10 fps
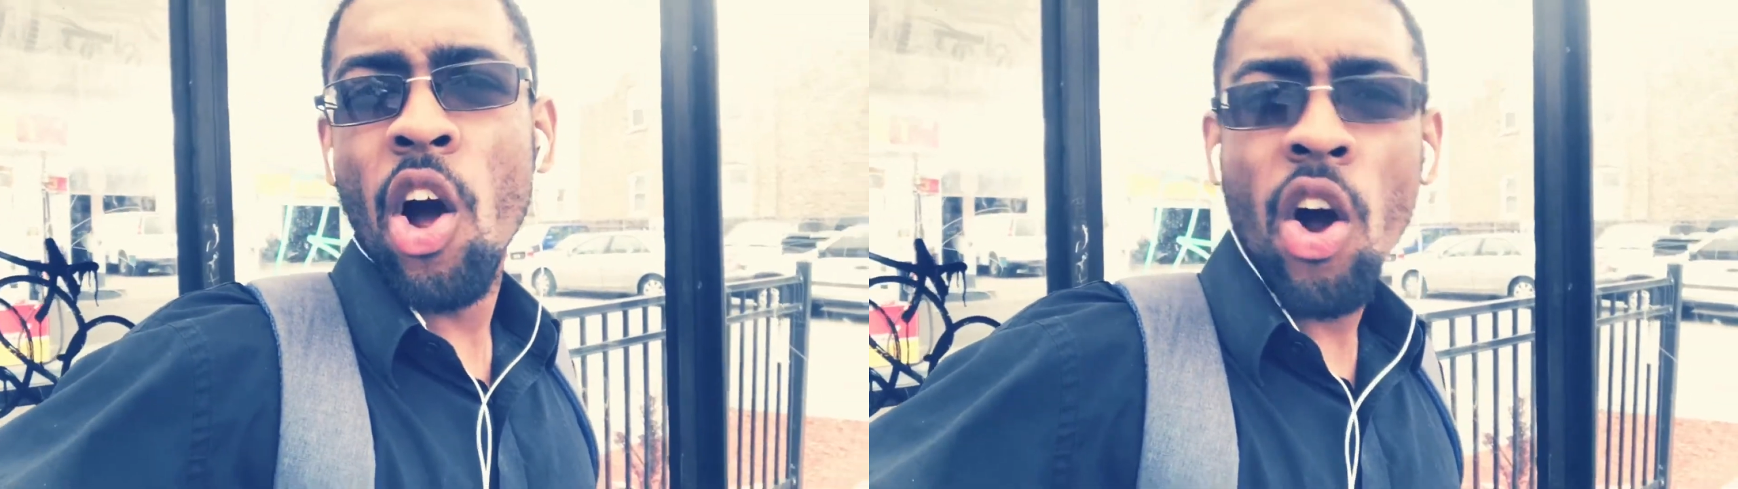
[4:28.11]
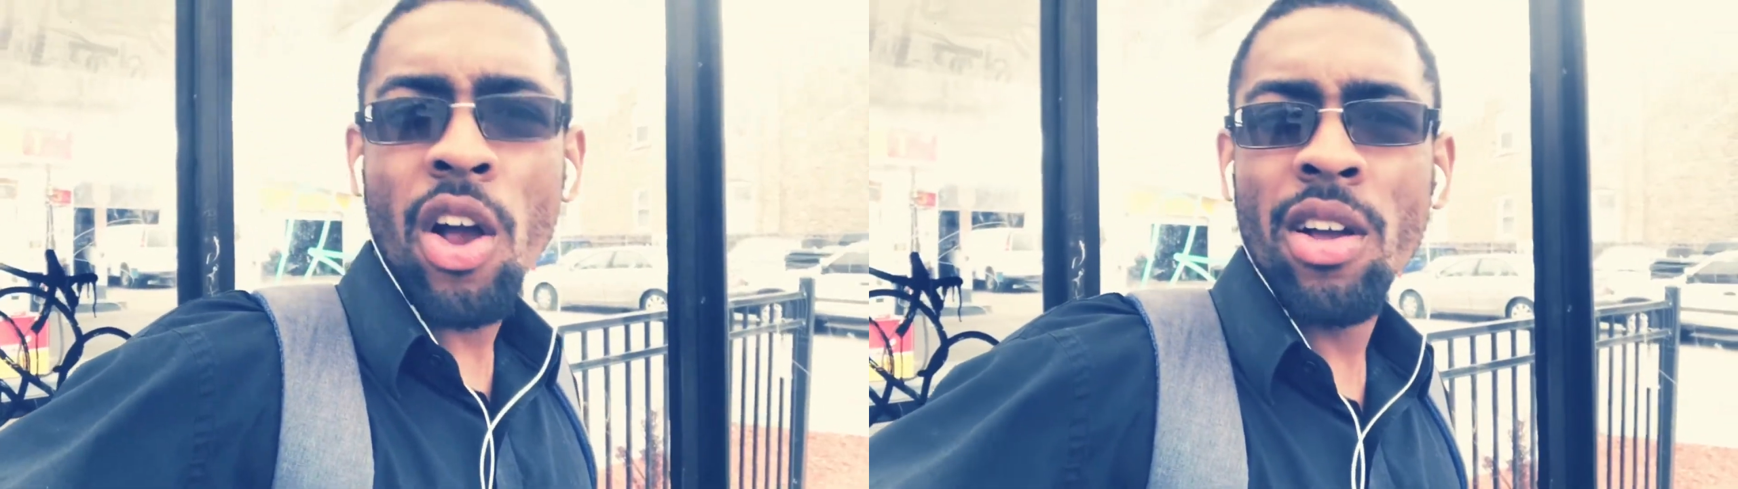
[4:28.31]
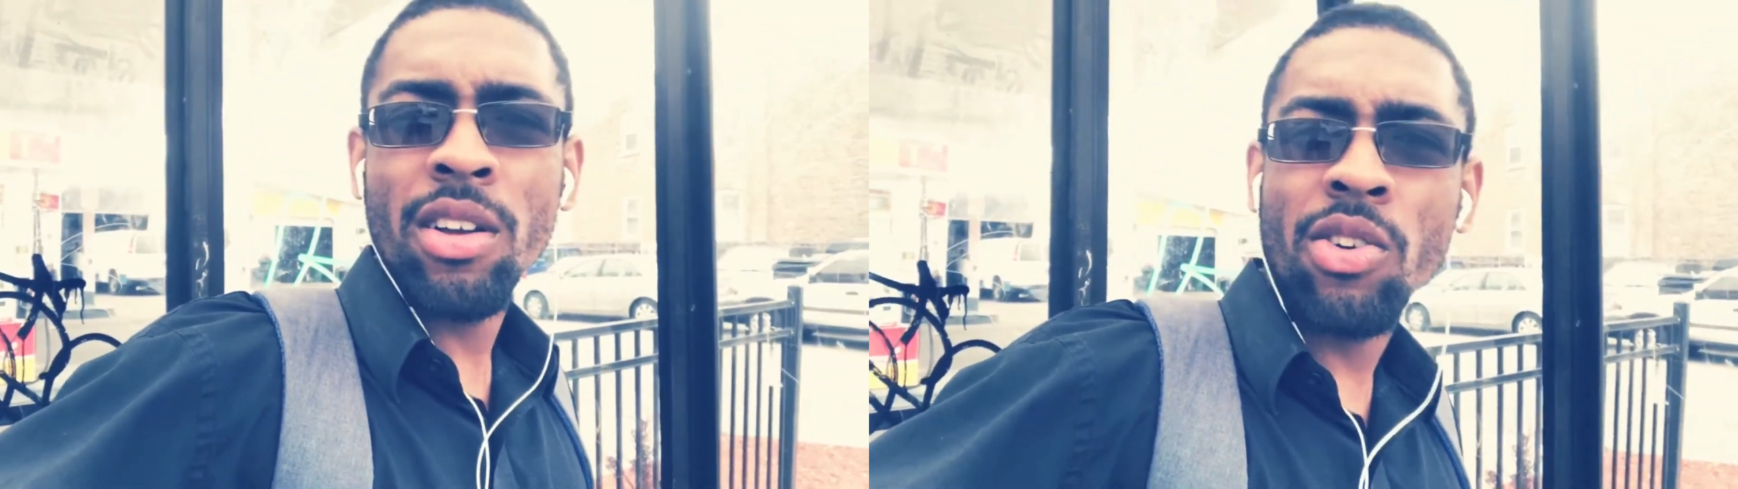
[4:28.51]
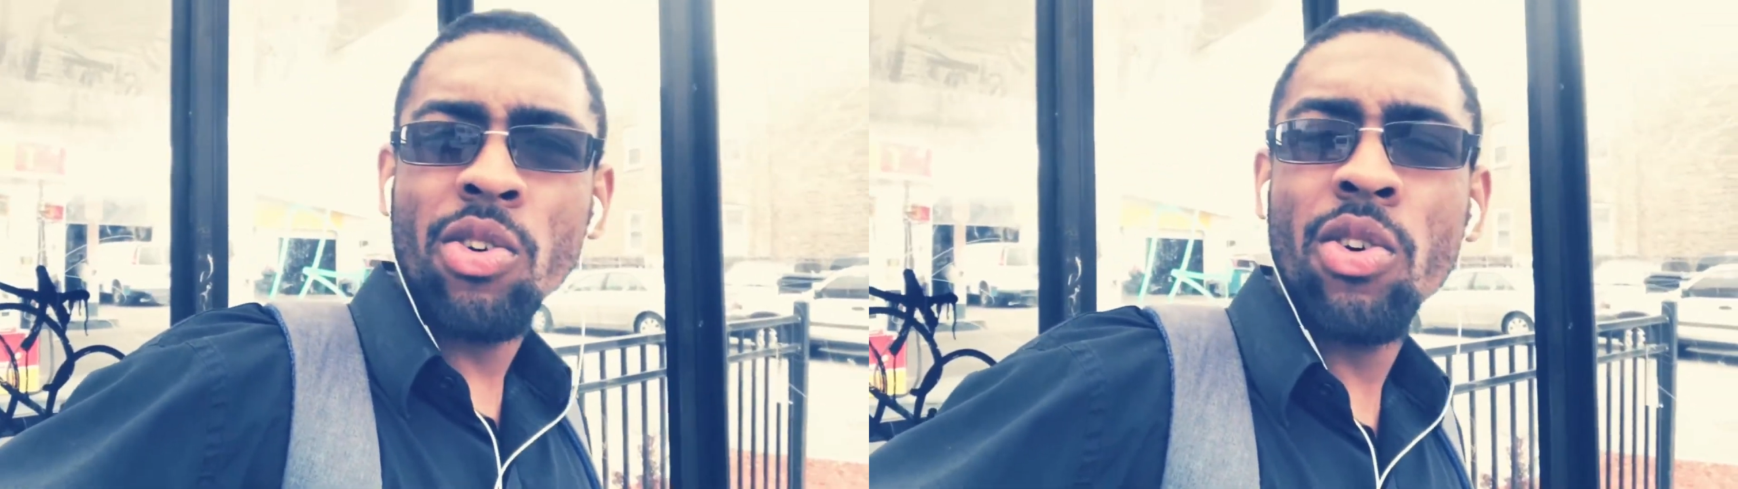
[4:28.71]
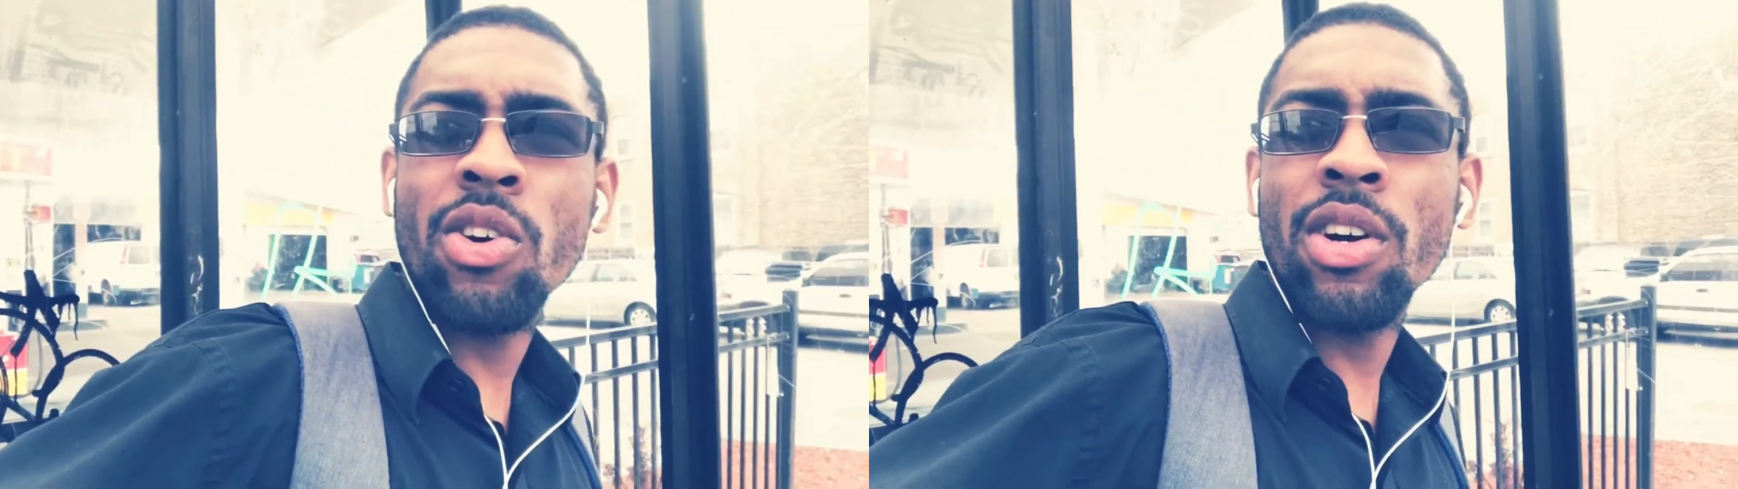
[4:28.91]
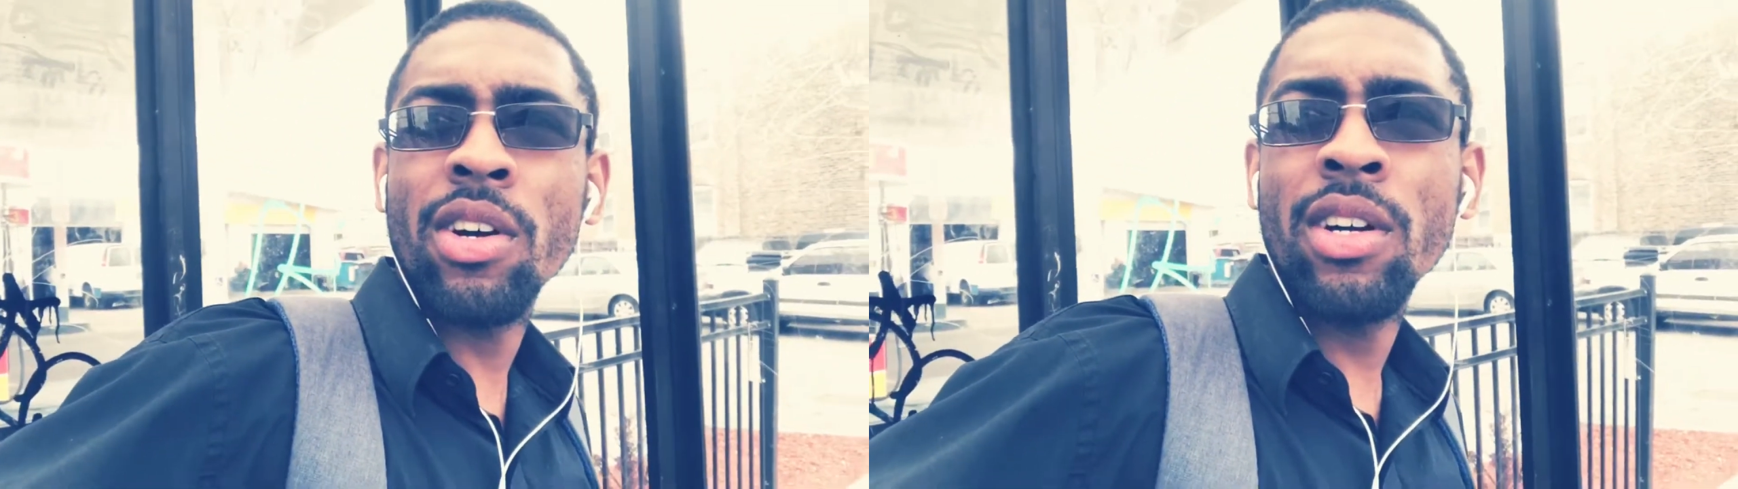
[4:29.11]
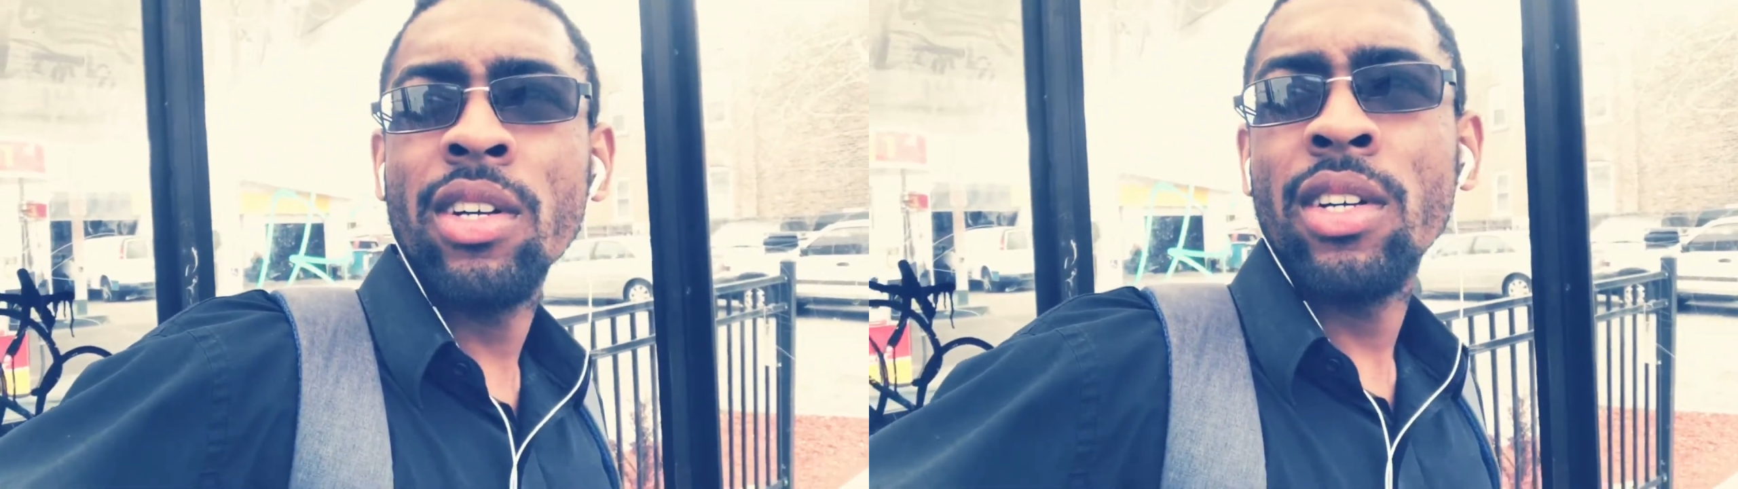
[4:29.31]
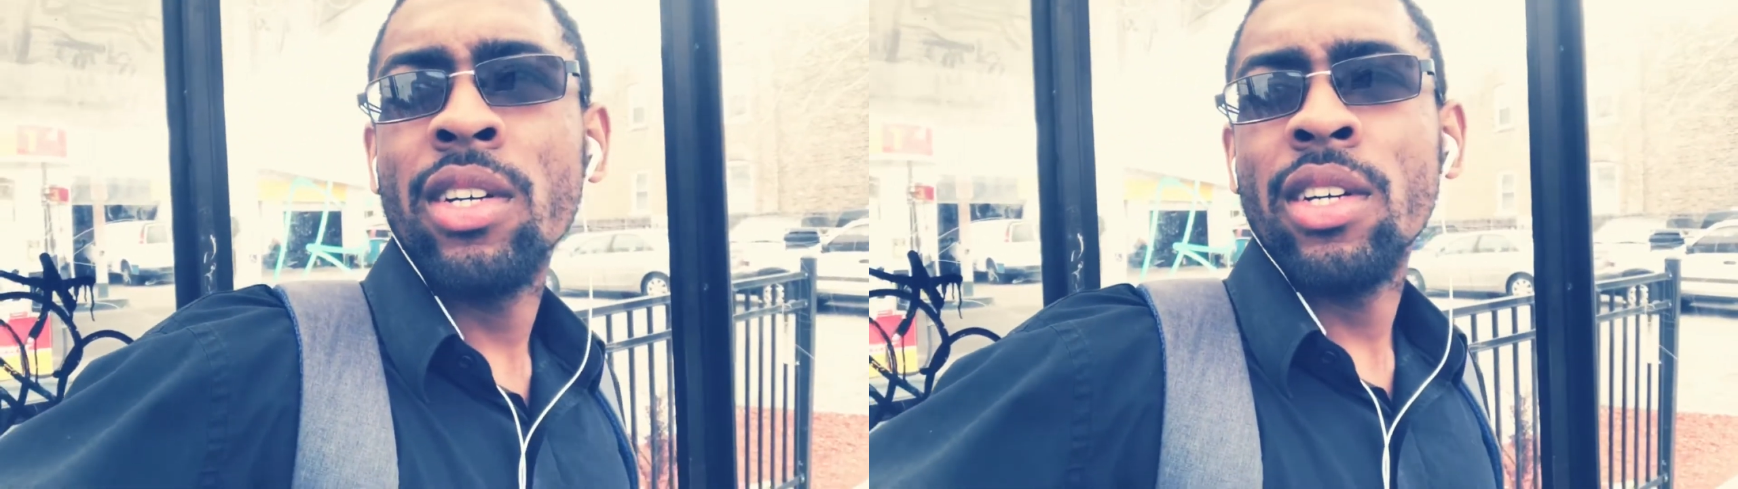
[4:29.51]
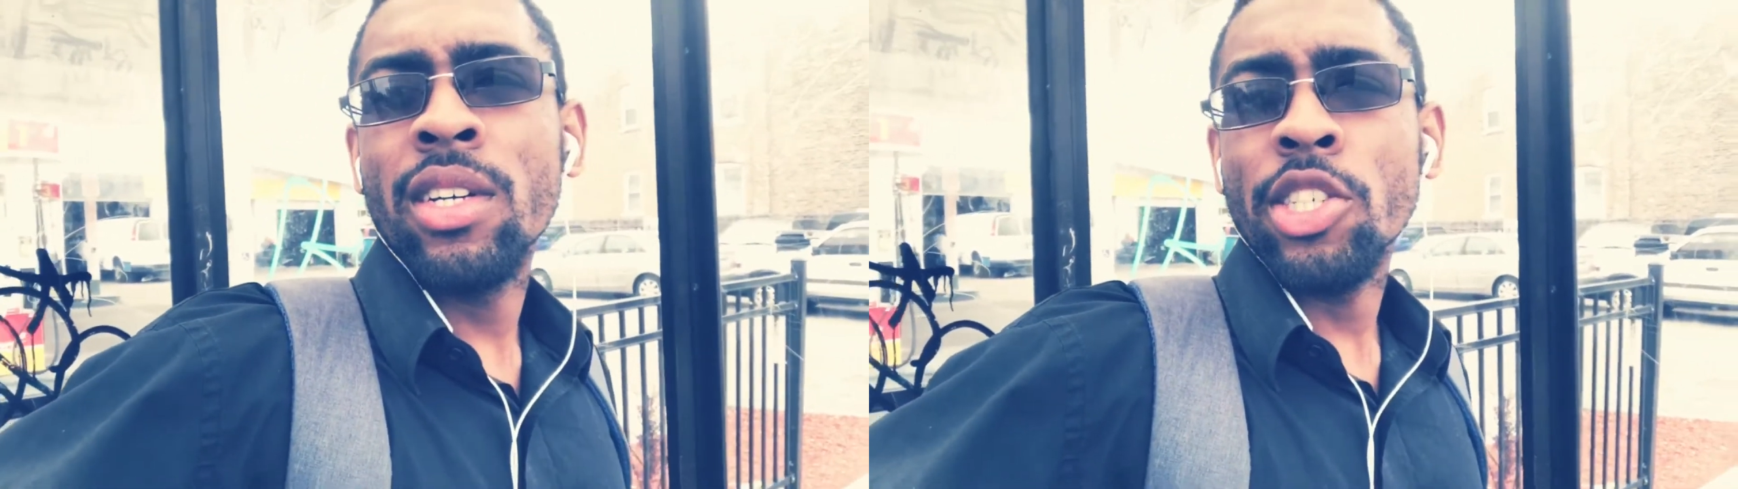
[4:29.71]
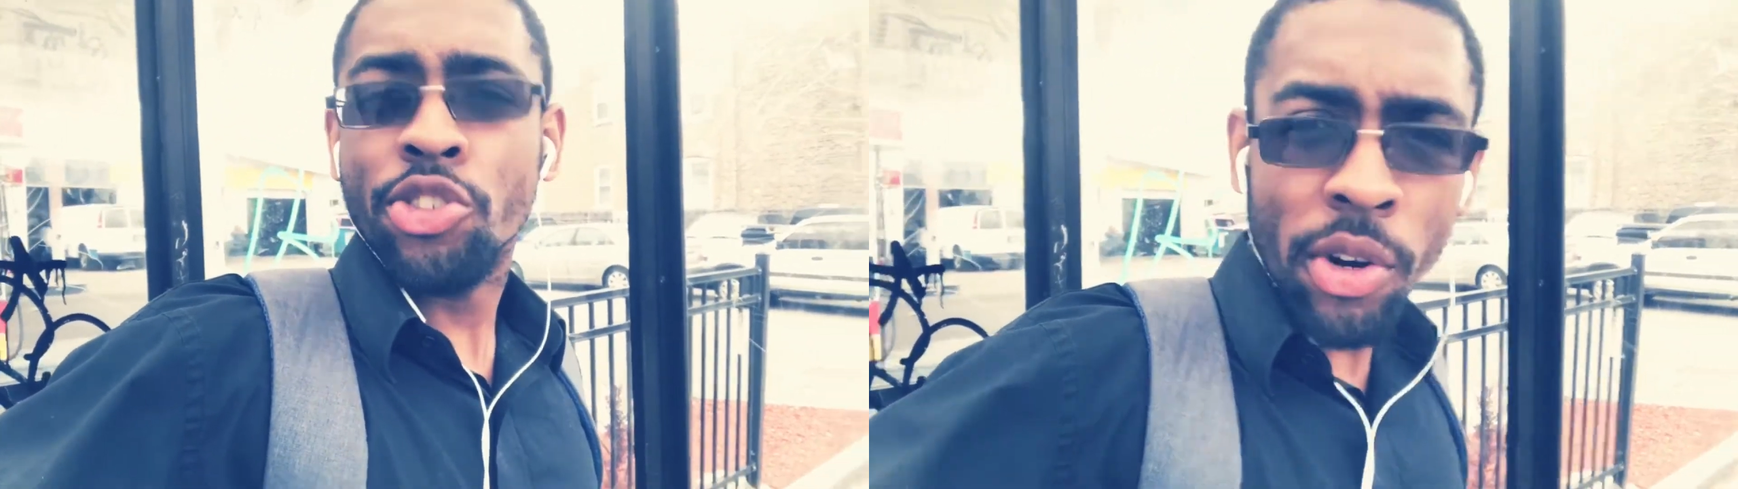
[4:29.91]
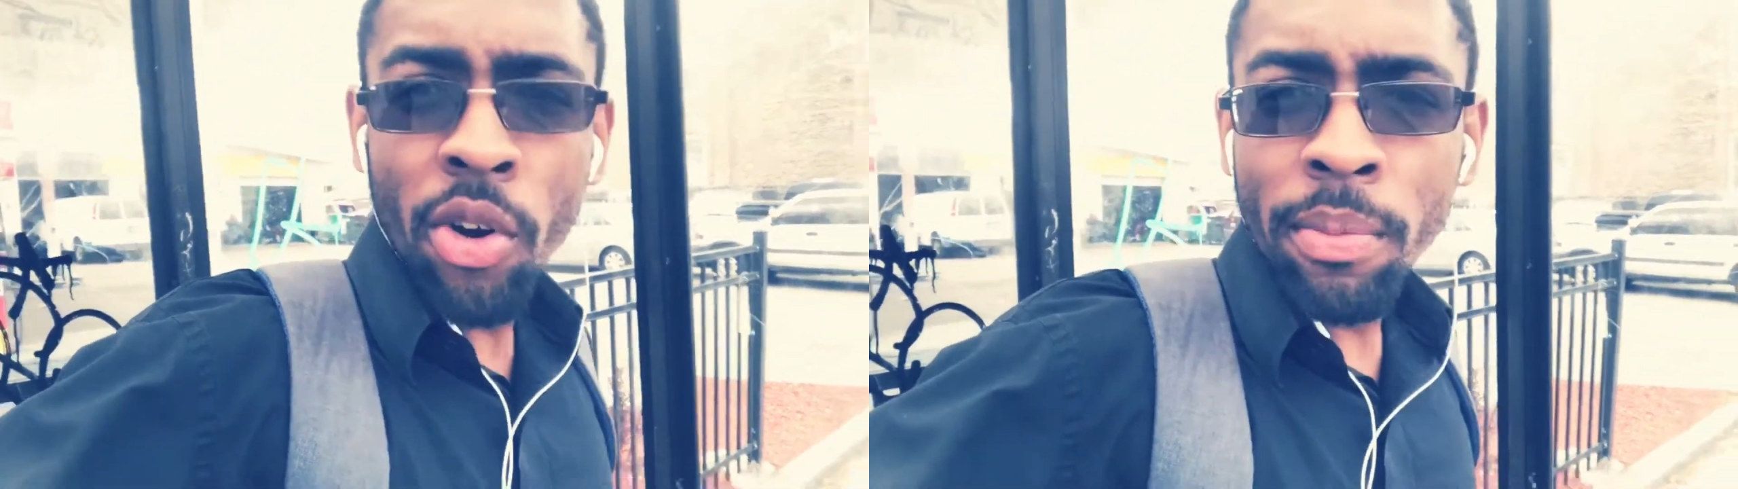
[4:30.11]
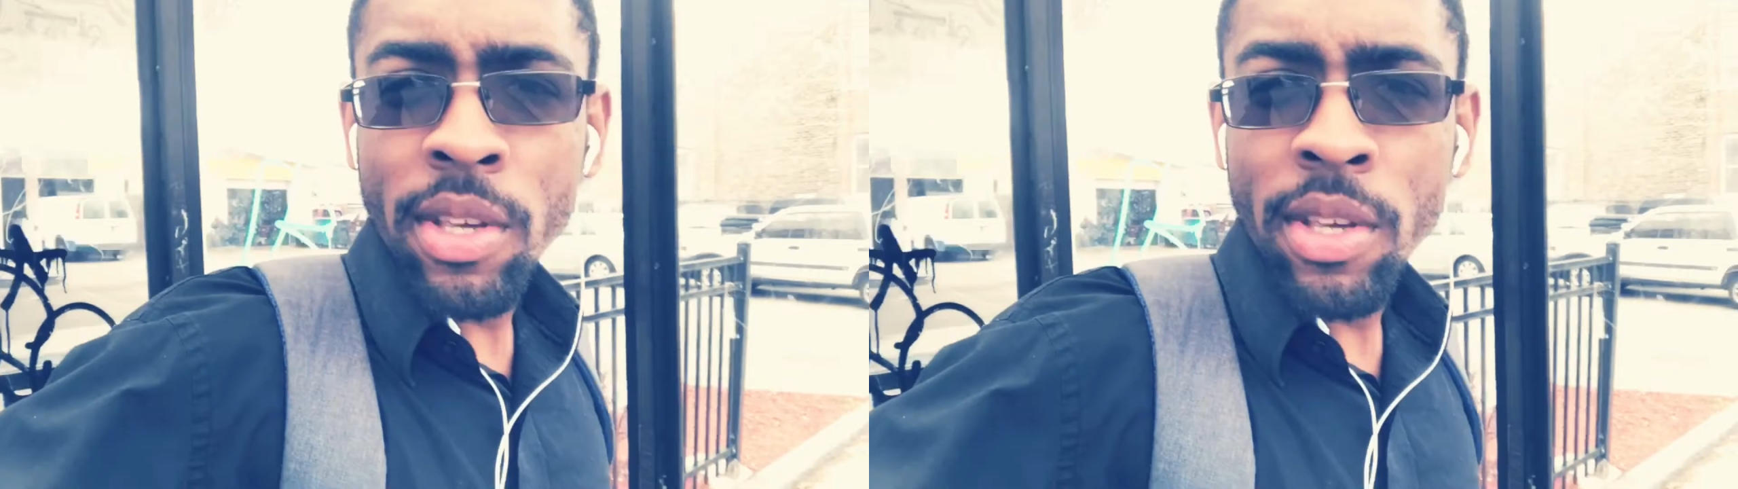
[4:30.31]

hardcore drill